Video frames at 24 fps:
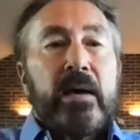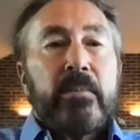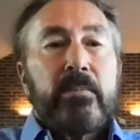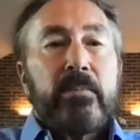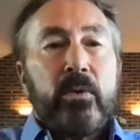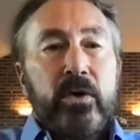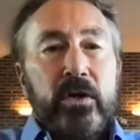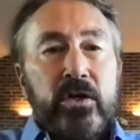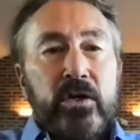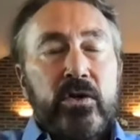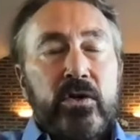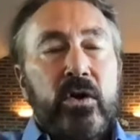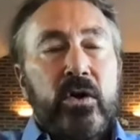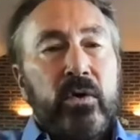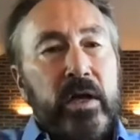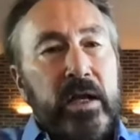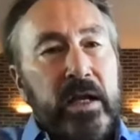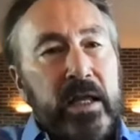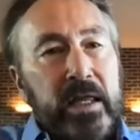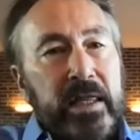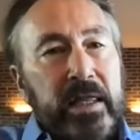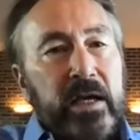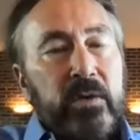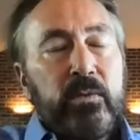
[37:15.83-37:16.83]
But we do know
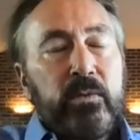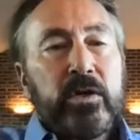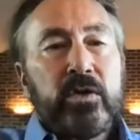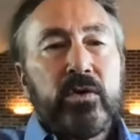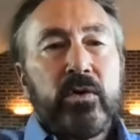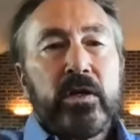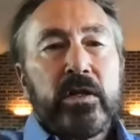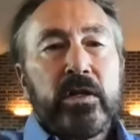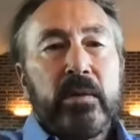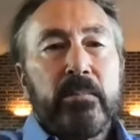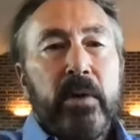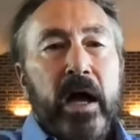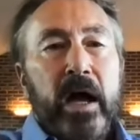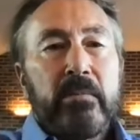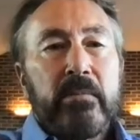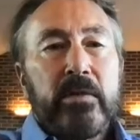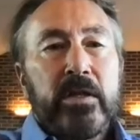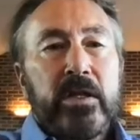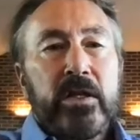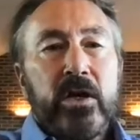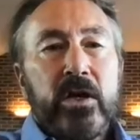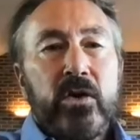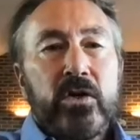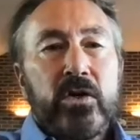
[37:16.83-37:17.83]
anything we do on the bottom
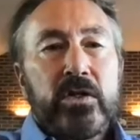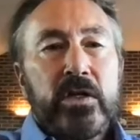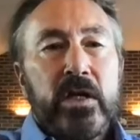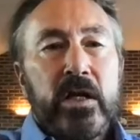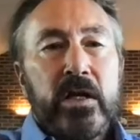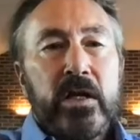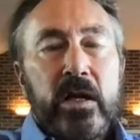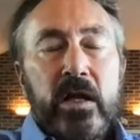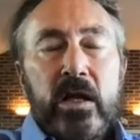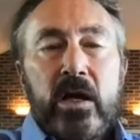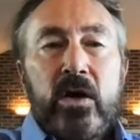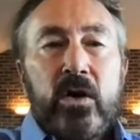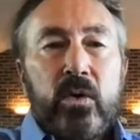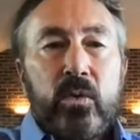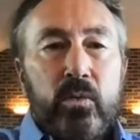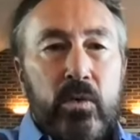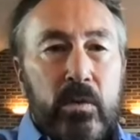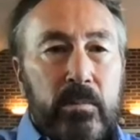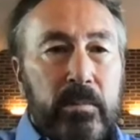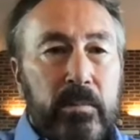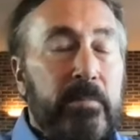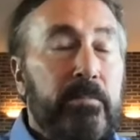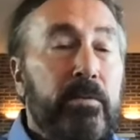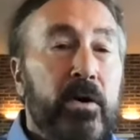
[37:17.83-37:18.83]
of the ocean
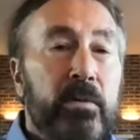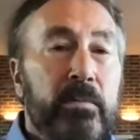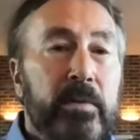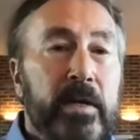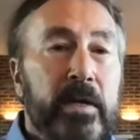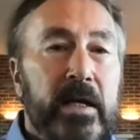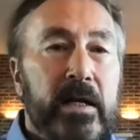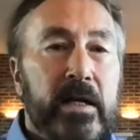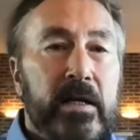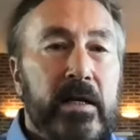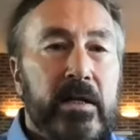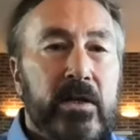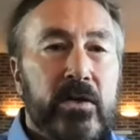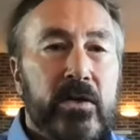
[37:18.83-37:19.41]
will be permanent.